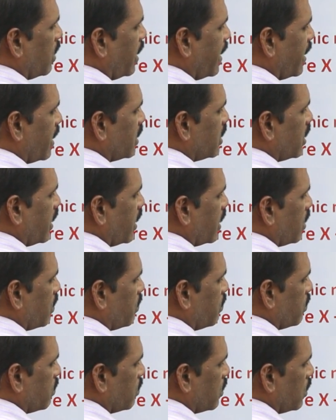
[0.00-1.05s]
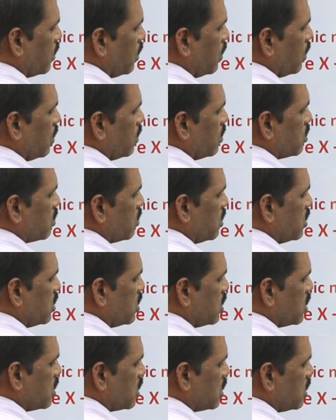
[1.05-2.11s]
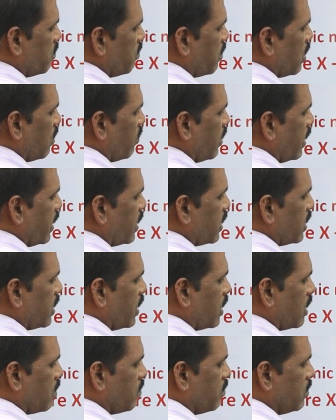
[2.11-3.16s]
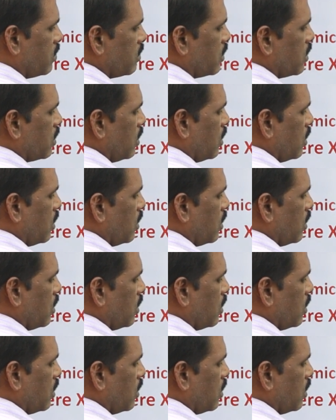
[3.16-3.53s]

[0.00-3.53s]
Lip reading: hydrogen atom, so this is a symbol of hydrogen atom